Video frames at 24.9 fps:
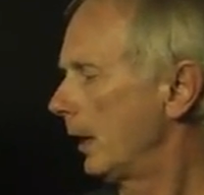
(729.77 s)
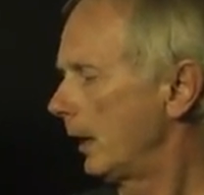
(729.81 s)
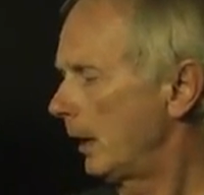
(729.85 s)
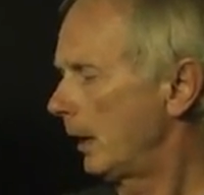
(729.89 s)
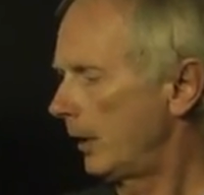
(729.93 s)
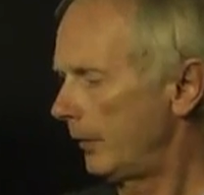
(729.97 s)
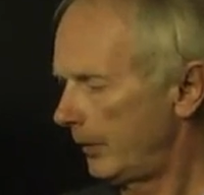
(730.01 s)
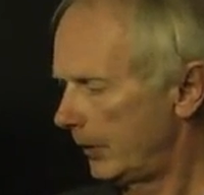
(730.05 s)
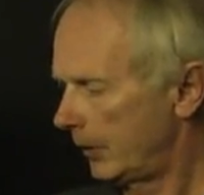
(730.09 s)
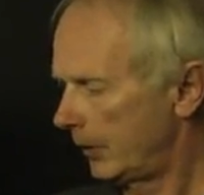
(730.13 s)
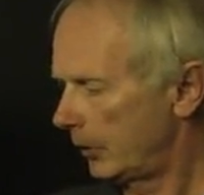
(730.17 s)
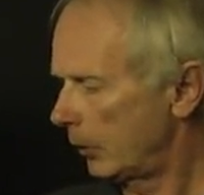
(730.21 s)

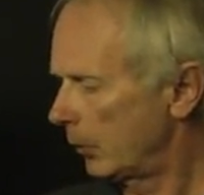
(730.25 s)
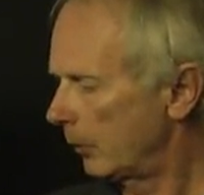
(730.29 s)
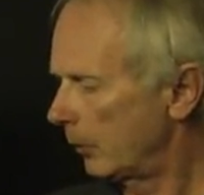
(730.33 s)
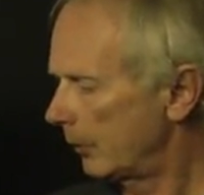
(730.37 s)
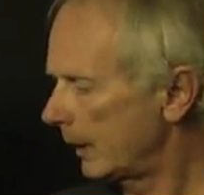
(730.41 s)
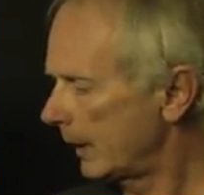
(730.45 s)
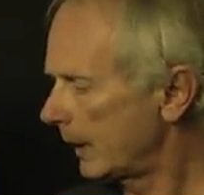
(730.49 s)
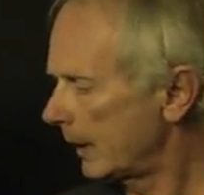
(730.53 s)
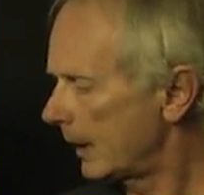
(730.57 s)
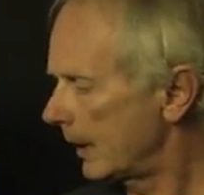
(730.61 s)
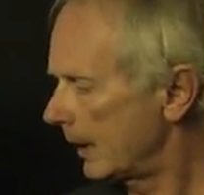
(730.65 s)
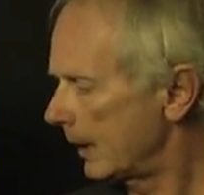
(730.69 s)
If it's
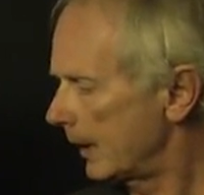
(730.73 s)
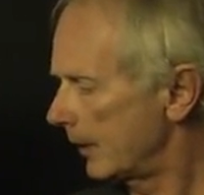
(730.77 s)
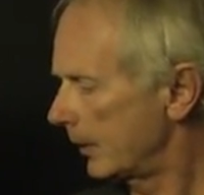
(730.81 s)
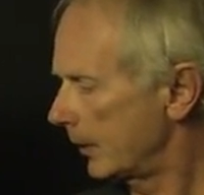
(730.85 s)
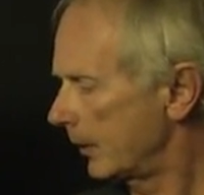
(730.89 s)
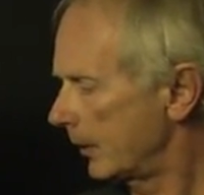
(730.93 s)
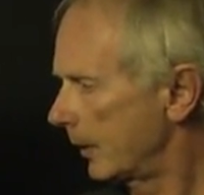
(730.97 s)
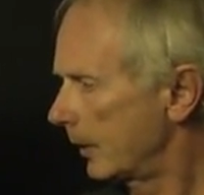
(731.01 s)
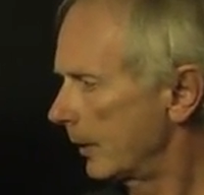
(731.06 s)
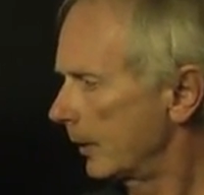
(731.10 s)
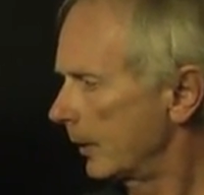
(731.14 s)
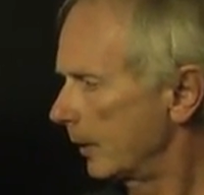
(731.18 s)

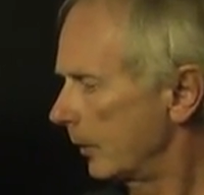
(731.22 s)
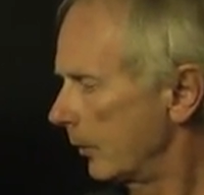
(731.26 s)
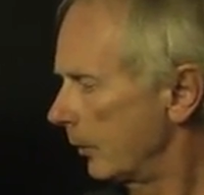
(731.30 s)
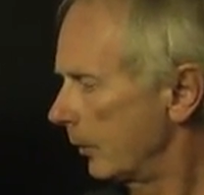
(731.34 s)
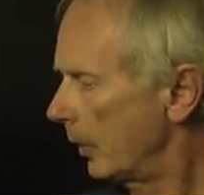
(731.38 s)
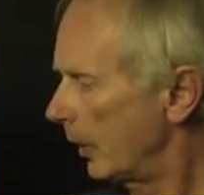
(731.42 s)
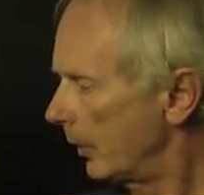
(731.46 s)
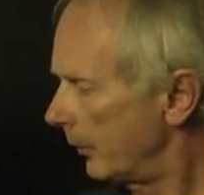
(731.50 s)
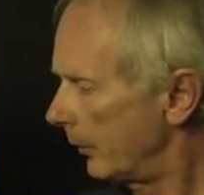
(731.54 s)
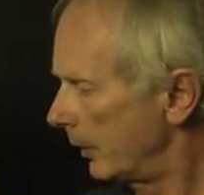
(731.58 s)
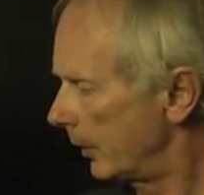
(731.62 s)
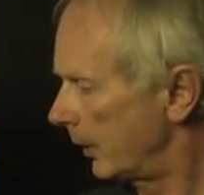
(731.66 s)
overcast,
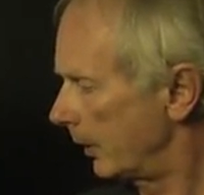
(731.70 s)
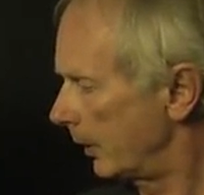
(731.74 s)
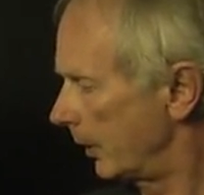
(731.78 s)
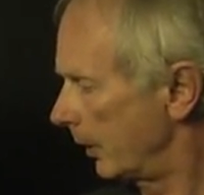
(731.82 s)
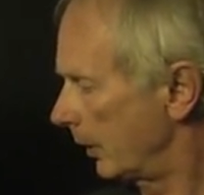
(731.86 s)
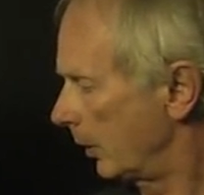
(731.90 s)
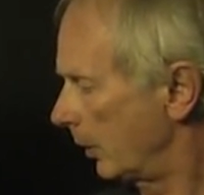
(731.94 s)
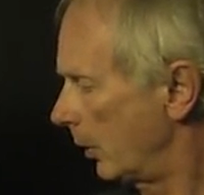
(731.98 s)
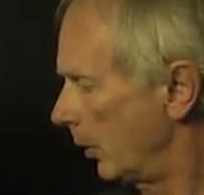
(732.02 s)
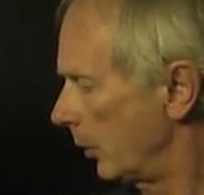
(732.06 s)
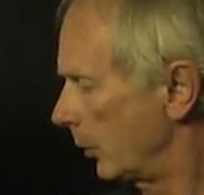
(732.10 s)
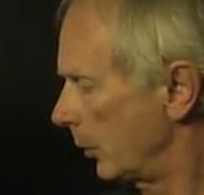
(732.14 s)
you have
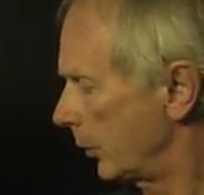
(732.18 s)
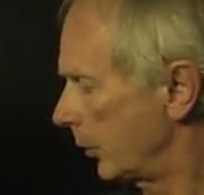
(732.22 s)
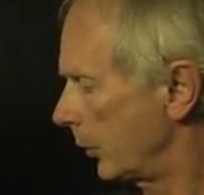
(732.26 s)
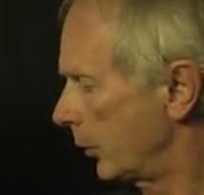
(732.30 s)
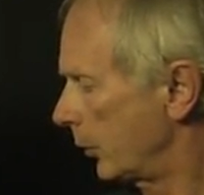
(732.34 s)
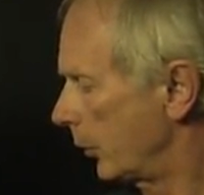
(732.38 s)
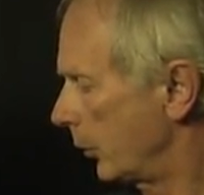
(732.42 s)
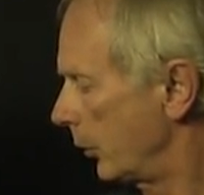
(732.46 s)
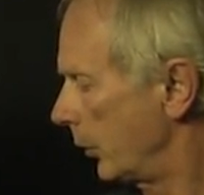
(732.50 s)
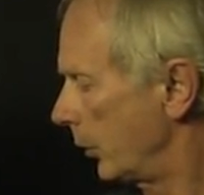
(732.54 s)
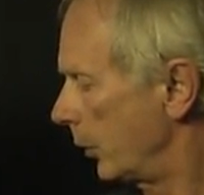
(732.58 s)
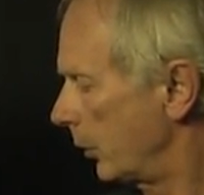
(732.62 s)
closer
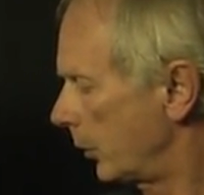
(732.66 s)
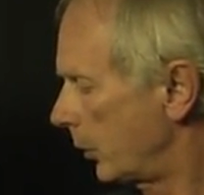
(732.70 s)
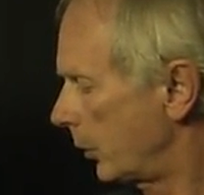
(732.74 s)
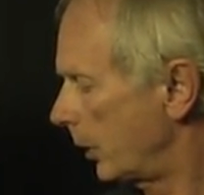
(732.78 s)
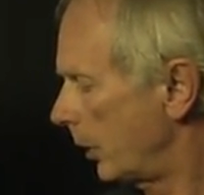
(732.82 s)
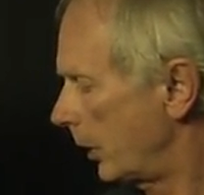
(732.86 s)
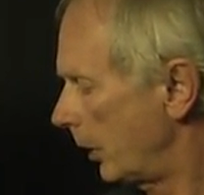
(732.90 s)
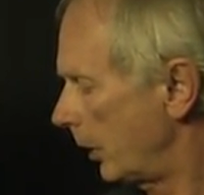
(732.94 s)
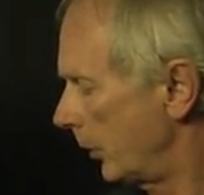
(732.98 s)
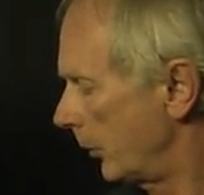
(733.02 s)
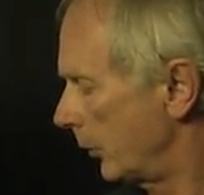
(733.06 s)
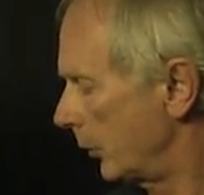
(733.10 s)
to
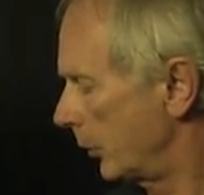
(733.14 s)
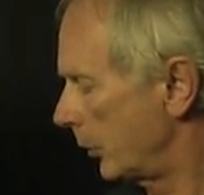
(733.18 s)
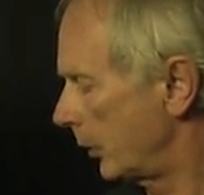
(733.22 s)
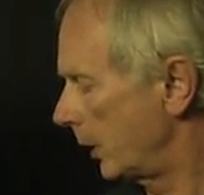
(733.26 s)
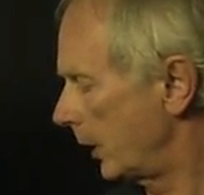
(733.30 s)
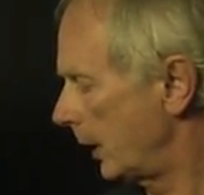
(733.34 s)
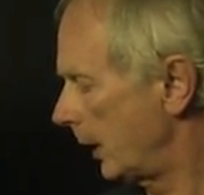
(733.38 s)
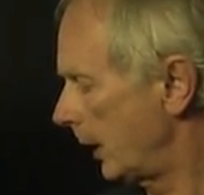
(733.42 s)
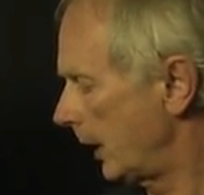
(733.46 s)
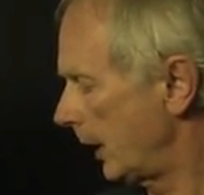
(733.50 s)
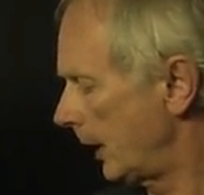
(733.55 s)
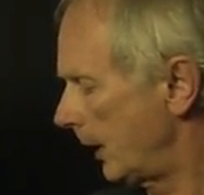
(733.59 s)
neutral, you
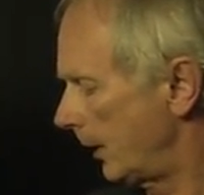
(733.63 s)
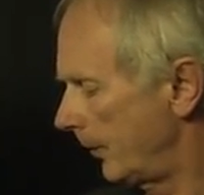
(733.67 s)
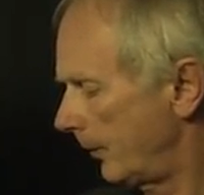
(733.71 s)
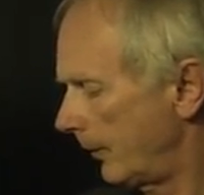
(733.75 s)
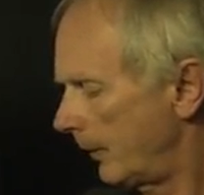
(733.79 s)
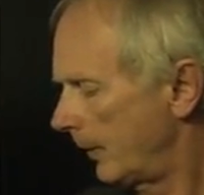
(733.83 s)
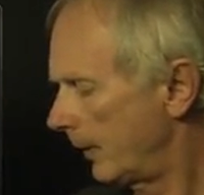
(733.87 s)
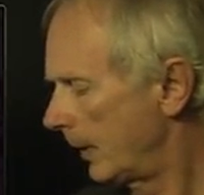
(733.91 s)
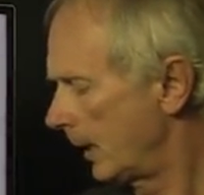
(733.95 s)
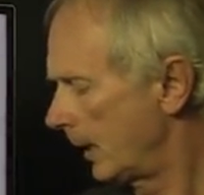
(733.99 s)
still have